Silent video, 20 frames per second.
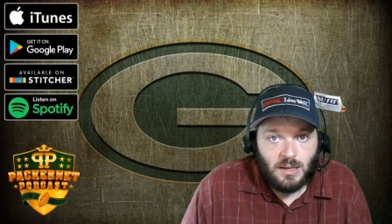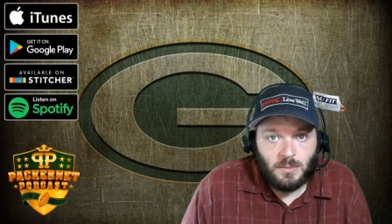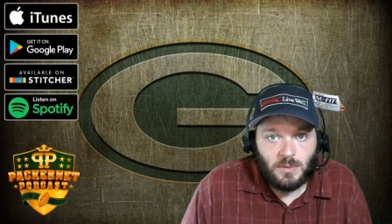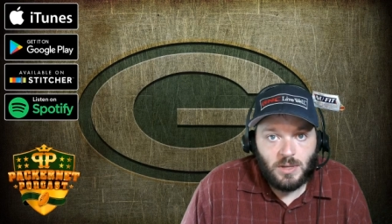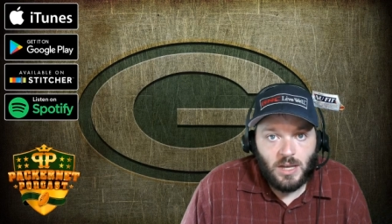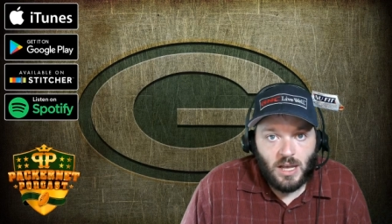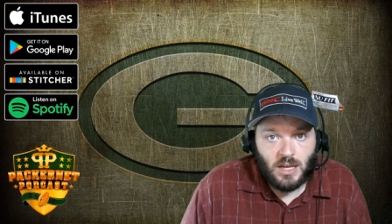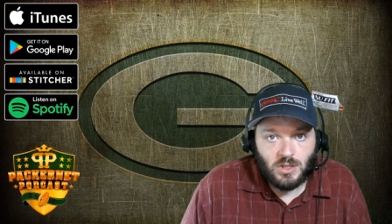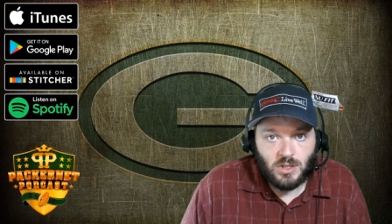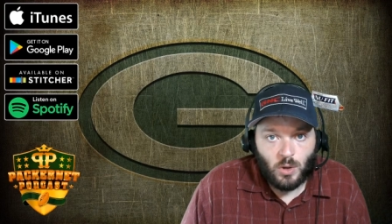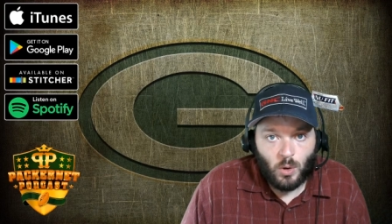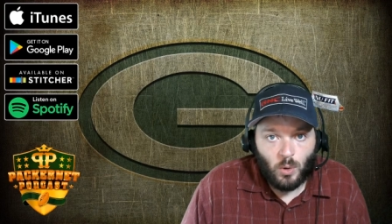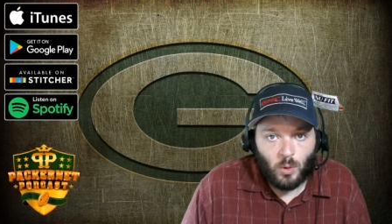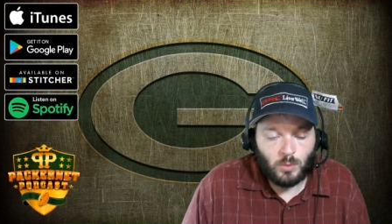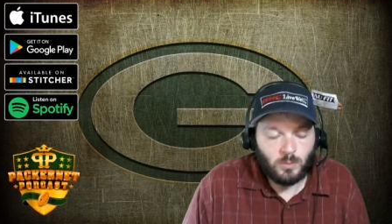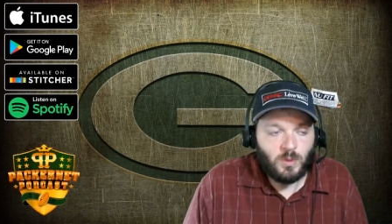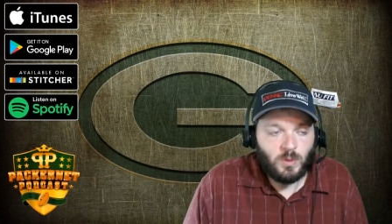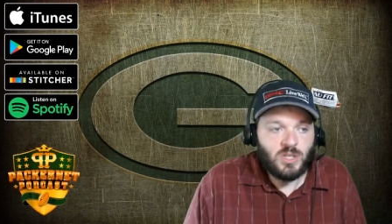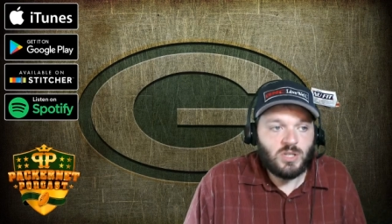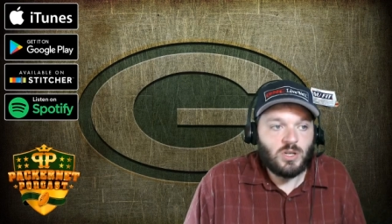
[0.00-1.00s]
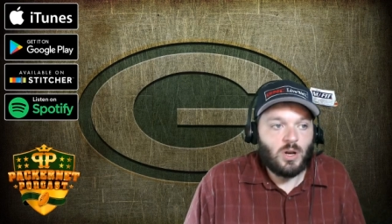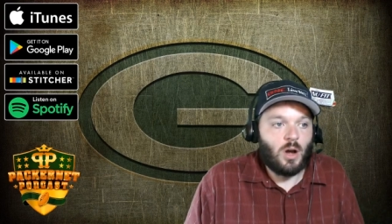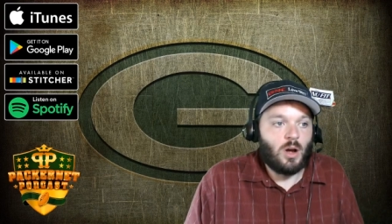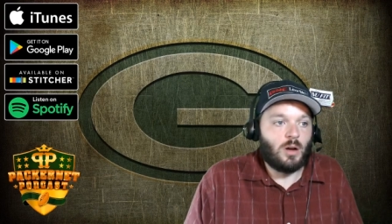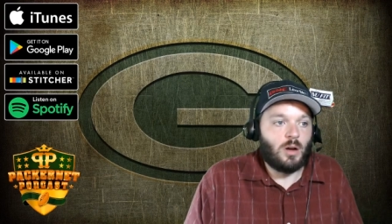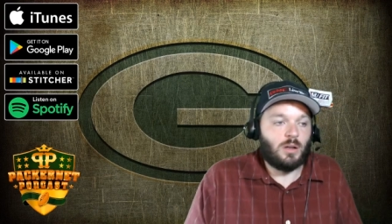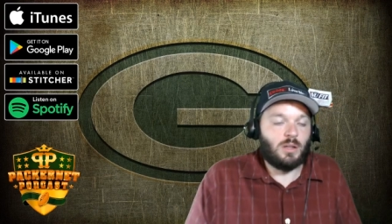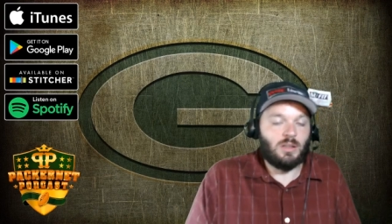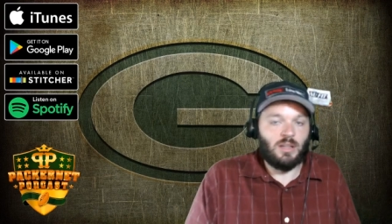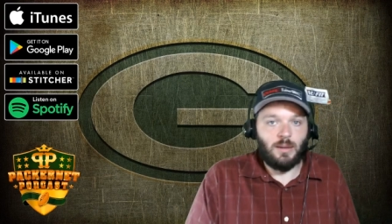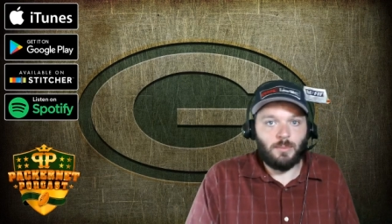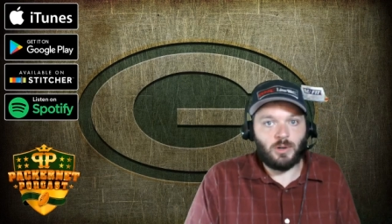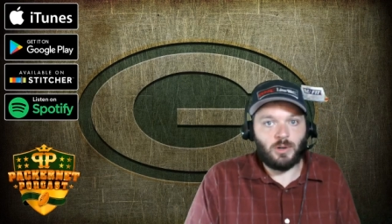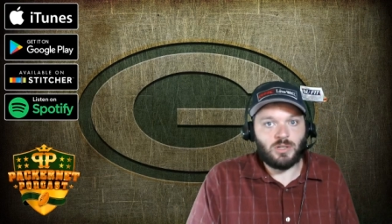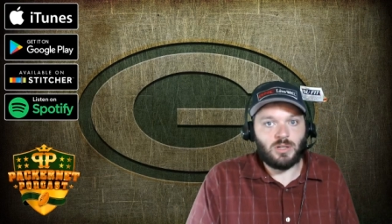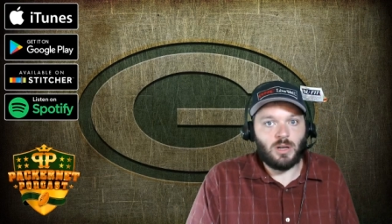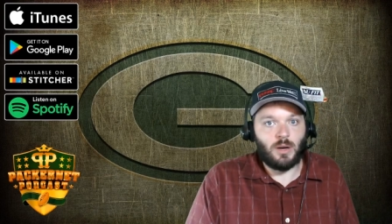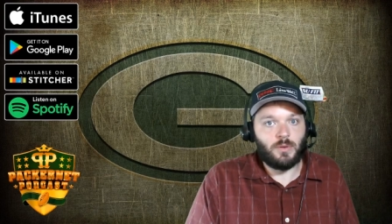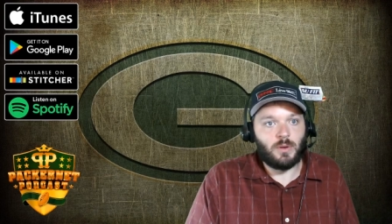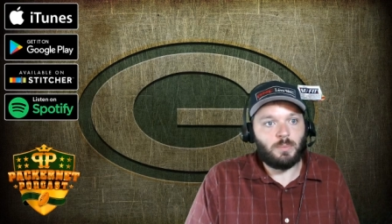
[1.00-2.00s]
takes hold. We saw
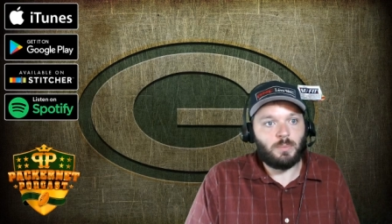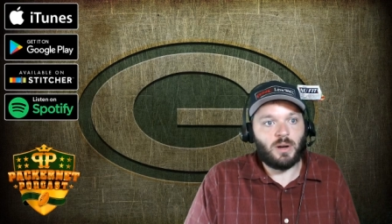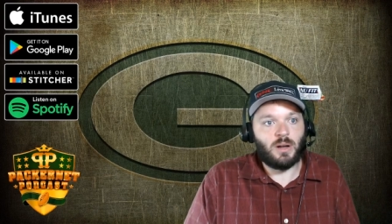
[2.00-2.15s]
glimmers of it,